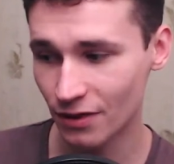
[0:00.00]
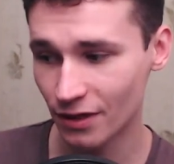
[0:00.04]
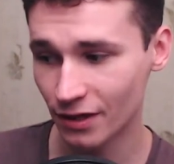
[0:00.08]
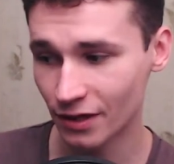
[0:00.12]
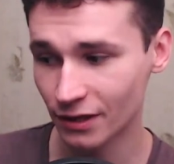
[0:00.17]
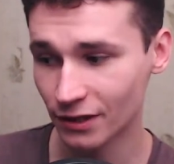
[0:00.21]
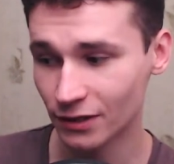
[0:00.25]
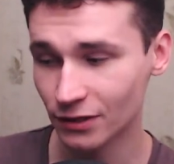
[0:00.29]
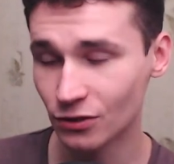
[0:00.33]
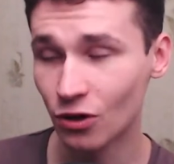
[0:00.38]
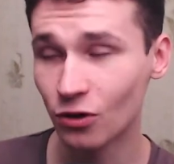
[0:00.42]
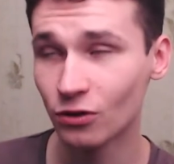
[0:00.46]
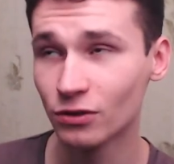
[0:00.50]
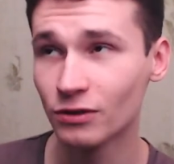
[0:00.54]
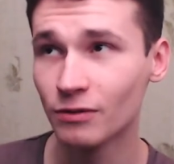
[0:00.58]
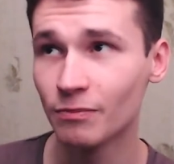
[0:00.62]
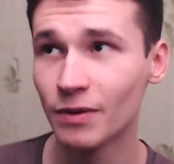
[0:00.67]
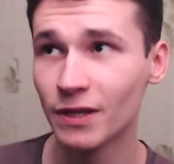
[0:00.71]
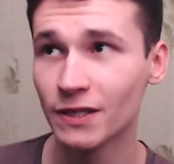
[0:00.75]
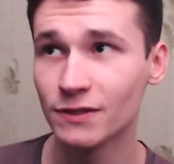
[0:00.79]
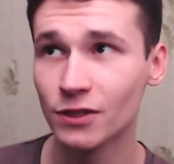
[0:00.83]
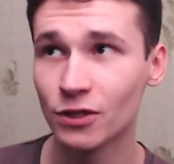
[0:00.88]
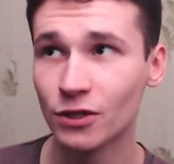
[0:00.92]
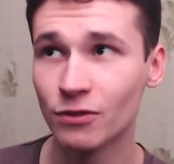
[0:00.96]
It all
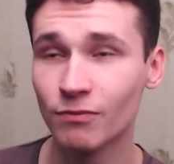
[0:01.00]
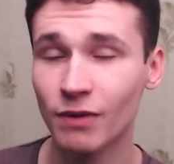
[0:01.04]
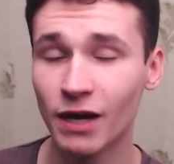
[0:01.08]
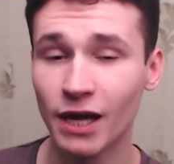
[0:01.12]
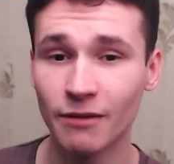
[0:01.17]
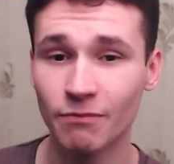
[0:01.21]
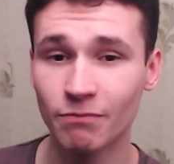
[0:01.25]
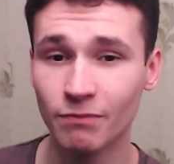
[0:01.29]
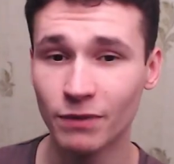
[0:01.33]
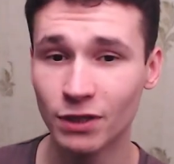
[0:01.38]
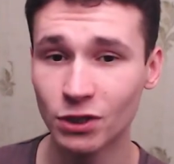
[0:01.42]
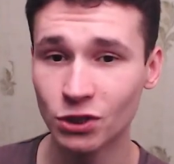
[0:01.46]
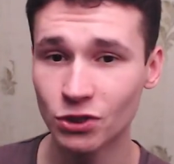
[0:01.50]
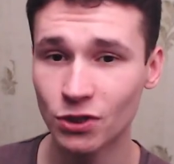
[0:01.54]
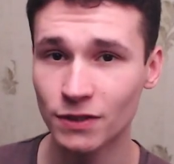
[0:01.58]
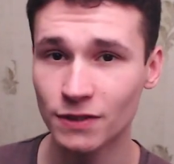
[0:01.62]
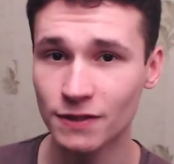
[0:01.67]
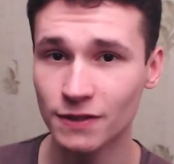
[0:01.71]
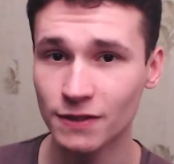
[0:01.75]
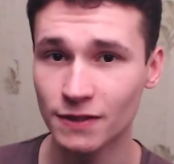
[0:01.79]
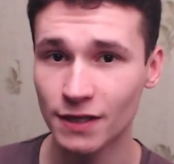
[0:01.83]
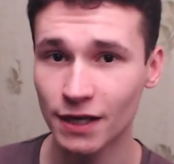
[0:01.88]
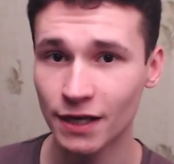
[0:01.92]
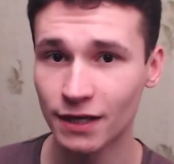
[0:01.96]
depends on my
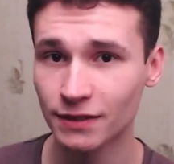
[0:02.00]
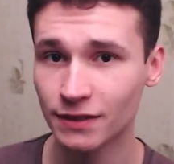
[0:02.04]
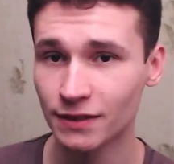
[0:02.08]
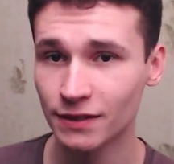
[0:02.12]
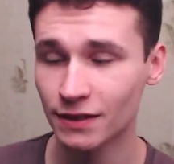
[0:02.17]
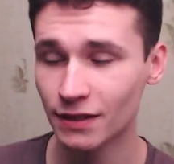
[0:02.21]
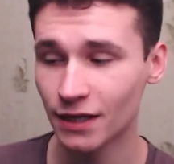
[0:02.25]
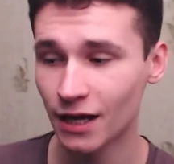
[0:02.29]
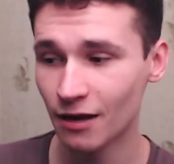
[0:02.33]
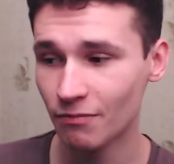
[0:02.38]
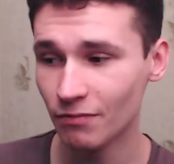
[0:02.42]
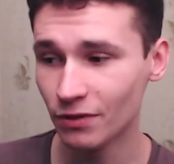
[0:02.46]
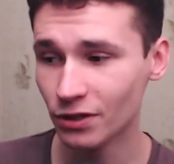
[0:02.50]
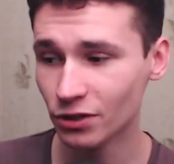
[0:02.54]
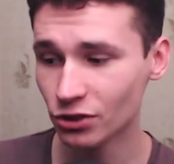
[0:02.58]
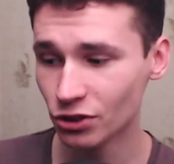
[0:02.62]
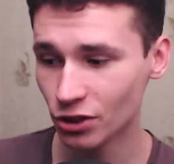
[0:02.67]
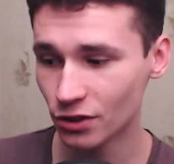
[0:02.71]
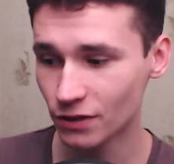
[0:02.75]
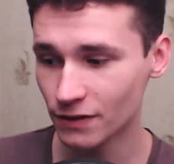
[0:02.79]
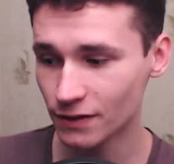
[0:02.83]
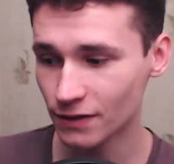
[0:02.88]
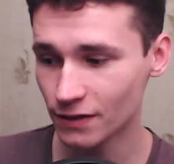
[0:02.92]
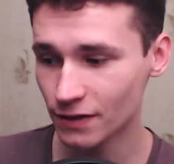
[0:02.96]
ambitions and
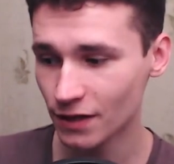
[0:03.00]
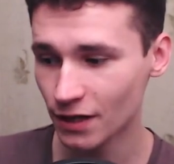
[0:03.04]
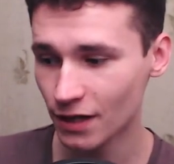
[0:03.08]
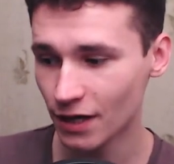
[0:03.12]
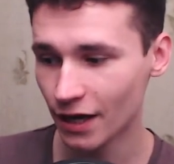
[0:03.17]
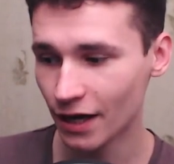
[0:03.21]
ambitions